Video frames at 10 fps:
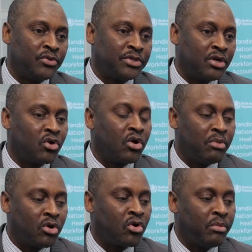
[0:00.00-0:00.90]
The
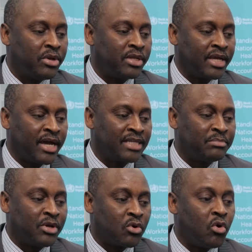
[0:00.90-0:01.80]
global community has
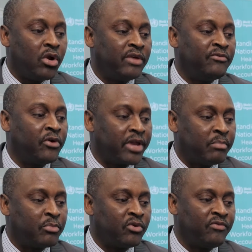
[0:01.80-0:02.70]
been calling for
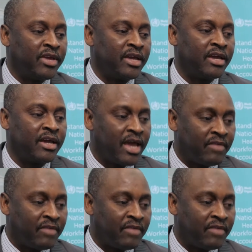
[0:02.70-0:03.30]
improving